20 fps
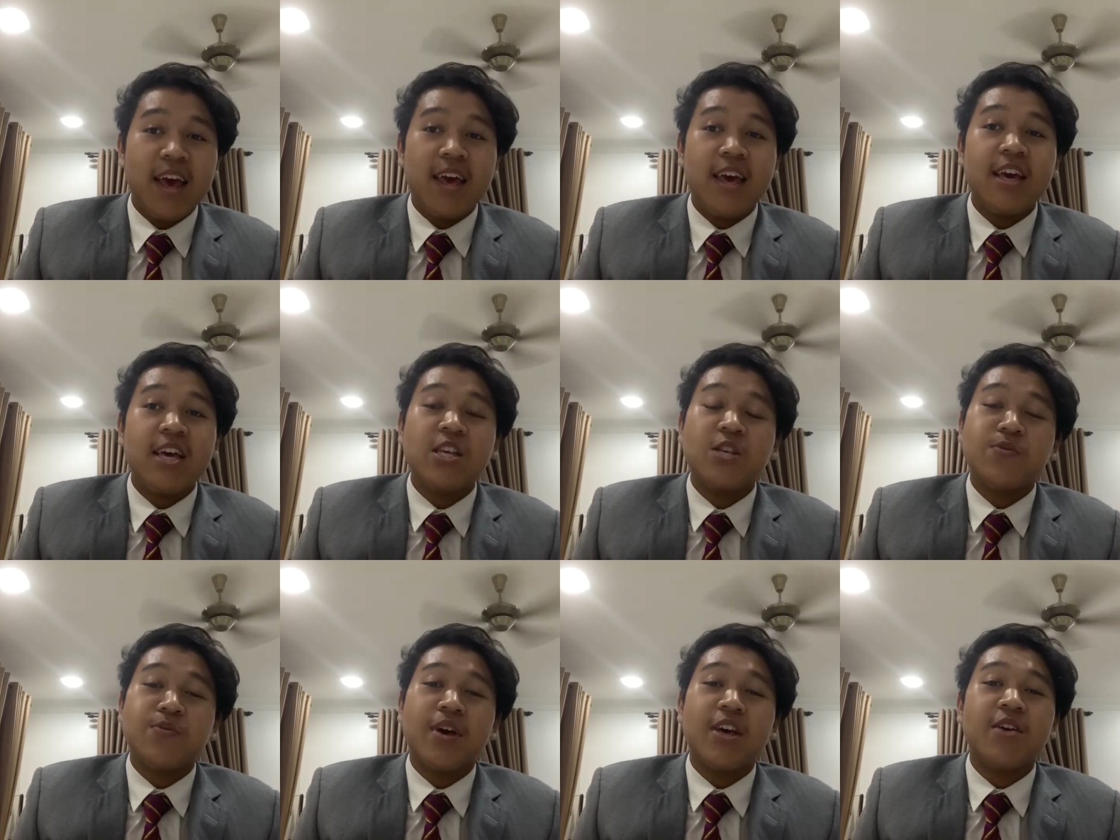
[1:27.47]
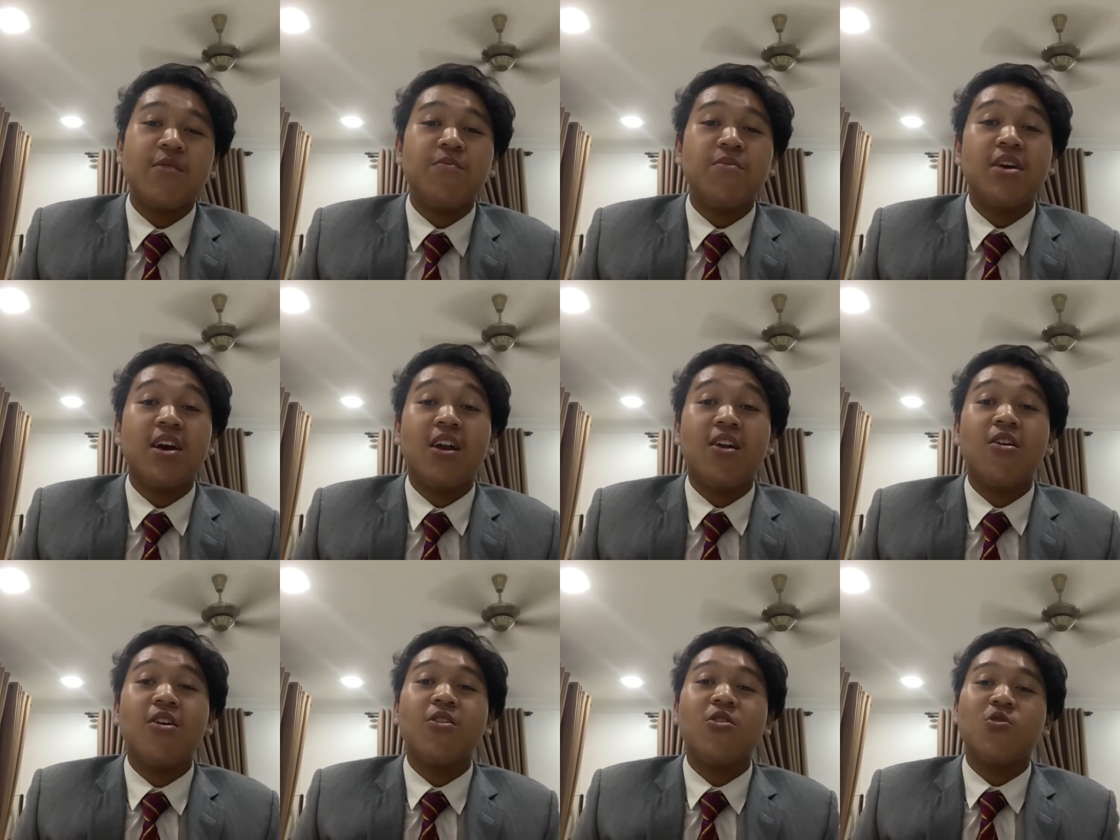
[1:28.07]
He inspired me
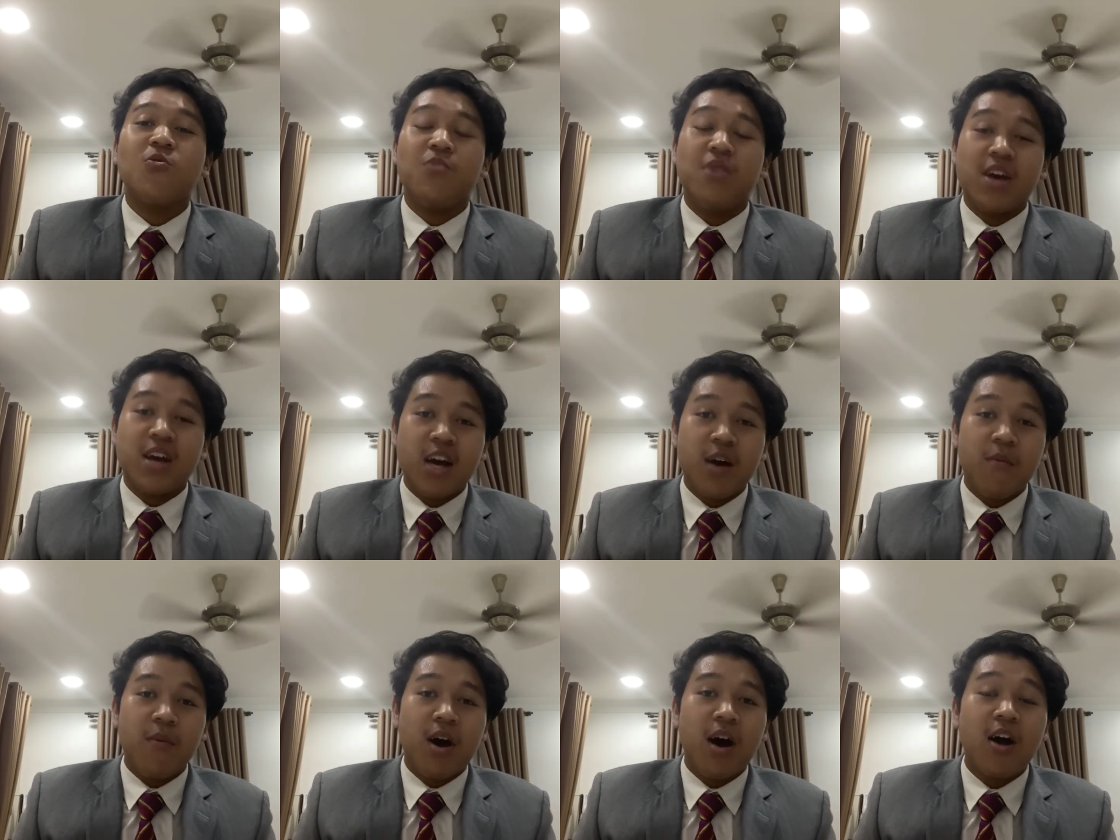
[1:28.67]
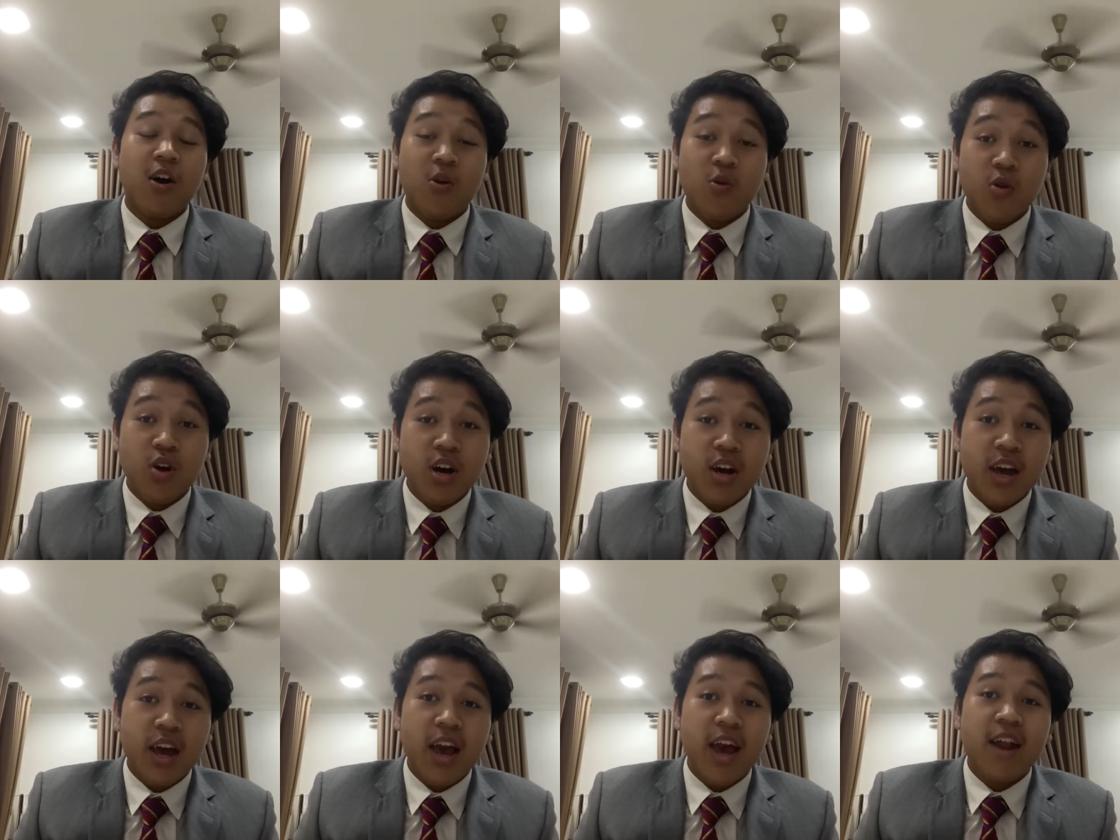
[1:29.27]
a lot to become hard
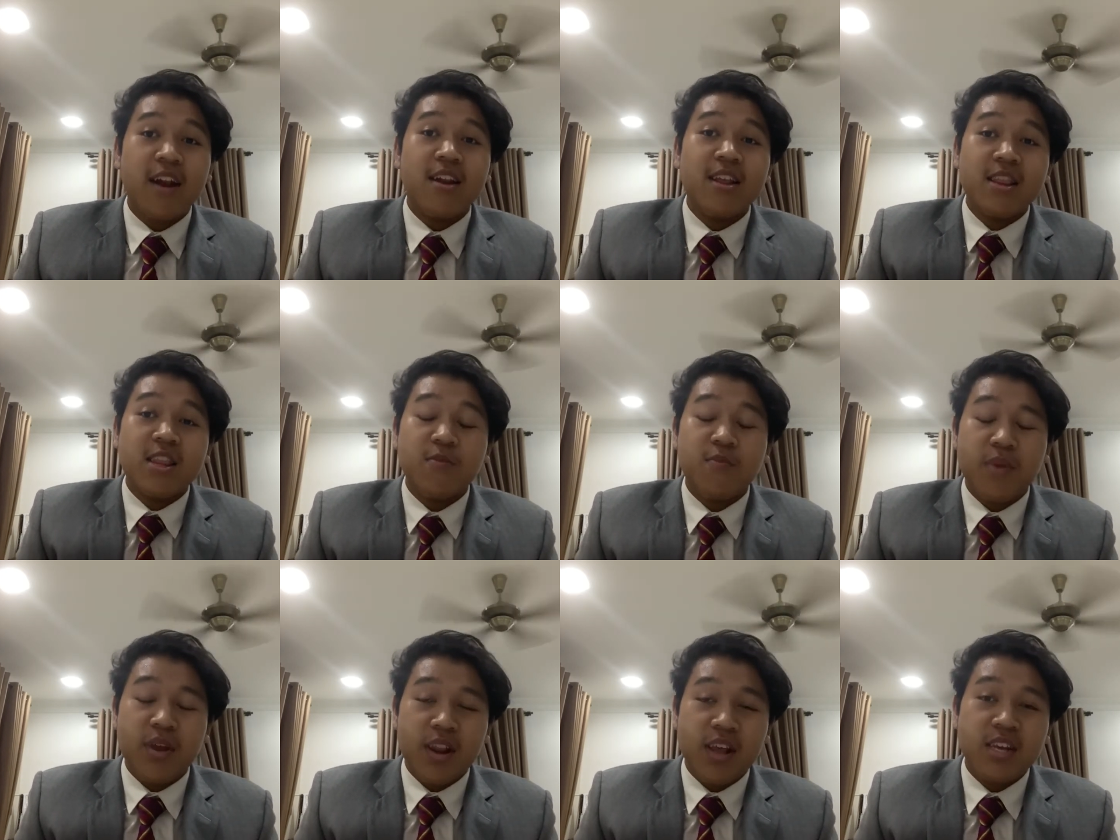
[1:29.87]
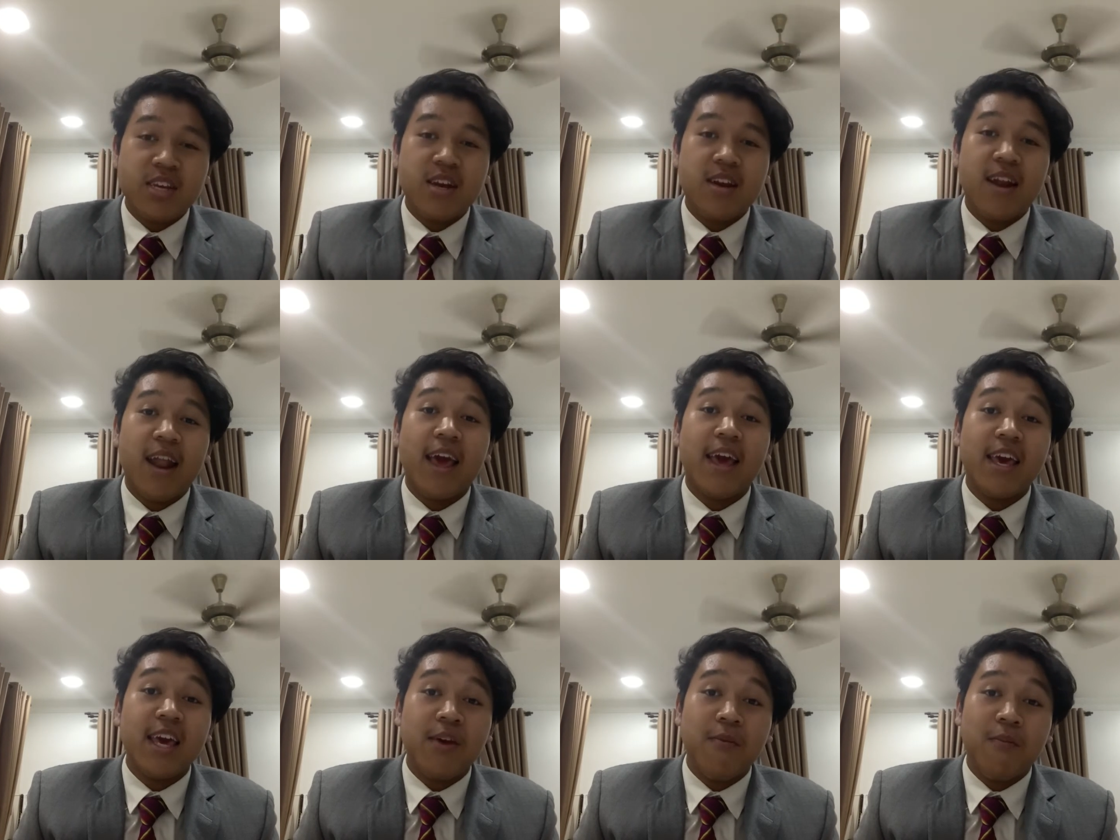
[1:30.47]
work and determination
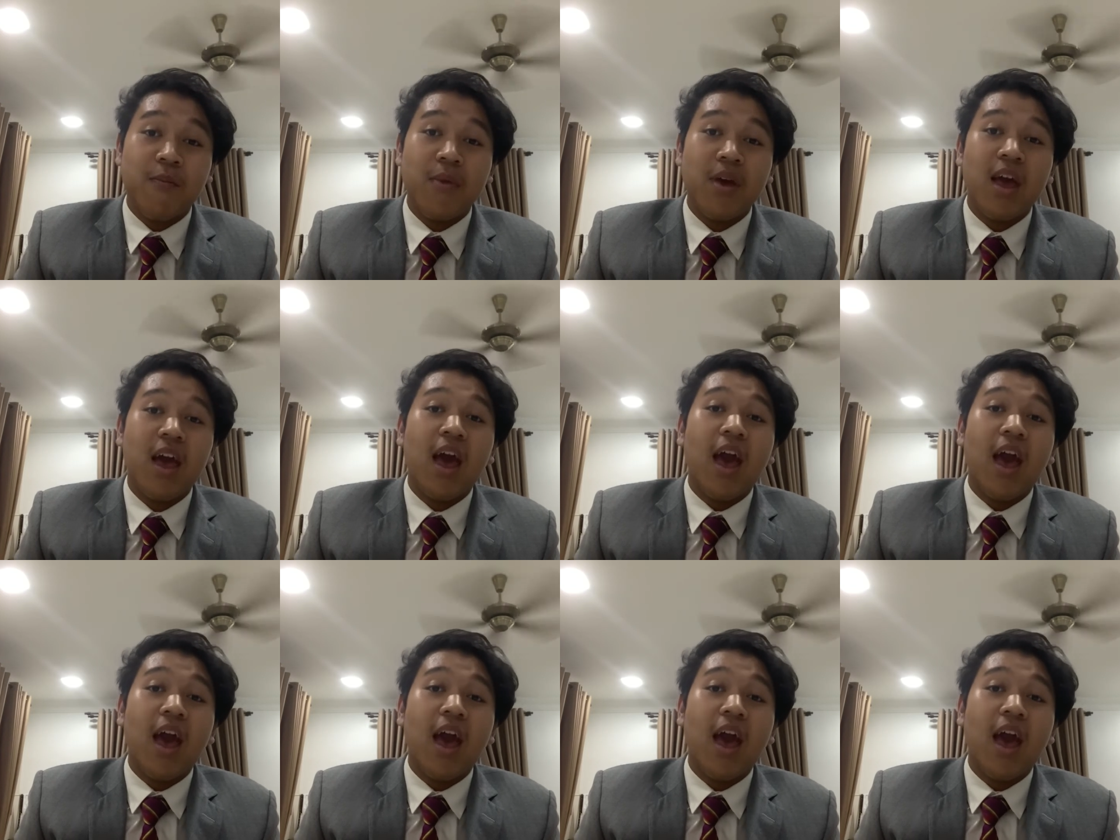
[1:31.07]
like him.